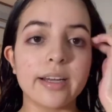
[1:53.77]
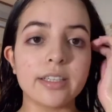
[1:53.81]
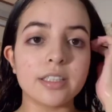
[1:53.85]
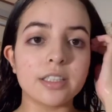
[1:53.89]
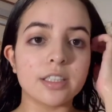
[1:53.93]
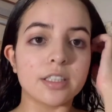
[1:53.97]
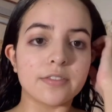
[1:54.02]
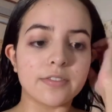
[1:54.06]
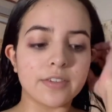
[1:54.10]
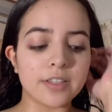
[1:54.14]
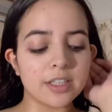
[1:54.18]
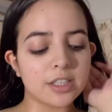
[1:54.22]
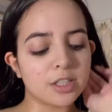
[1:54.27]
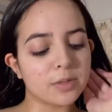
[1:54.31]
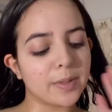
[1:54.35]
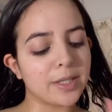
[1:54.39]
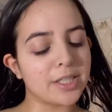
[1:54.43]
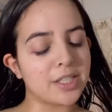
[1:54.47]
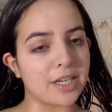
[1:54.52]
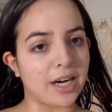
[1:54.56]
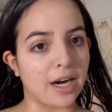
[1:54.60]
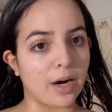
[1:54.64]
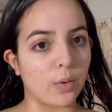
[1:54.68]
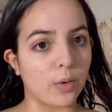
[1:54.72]
just finished my
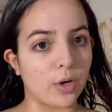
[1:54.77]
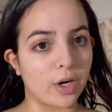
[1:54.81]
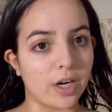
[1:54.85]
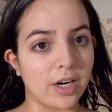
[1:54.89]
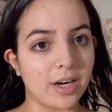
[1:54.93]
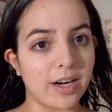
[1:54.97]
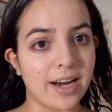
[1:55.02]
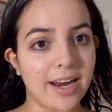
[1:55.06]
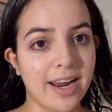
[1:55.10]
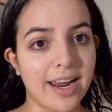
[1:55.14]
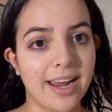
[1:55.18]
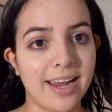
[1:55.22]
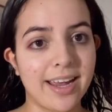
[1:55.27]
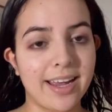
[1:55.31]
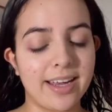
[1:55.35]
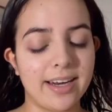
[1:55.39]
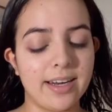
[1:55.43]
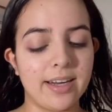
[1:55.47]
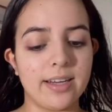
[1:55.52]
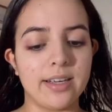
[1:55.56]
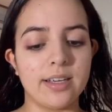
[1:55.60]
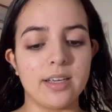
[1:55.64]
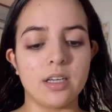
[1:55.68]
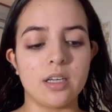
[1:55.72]
shower
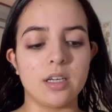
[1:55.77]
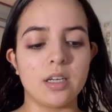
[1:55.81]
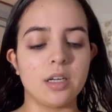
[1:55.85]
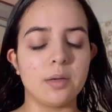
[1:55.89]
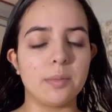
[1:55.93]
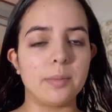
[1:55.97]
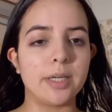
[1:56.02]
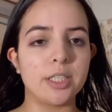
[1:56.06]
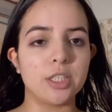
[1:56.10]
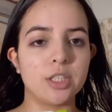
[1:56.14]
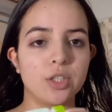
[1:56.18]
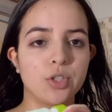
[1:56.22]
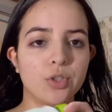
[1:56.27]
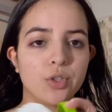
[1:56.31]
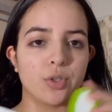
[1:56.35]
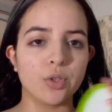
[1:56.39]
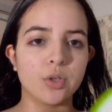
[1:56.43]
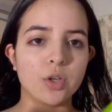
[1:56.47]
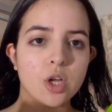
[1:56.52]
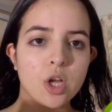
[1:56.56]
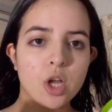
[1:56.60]
and I'm about to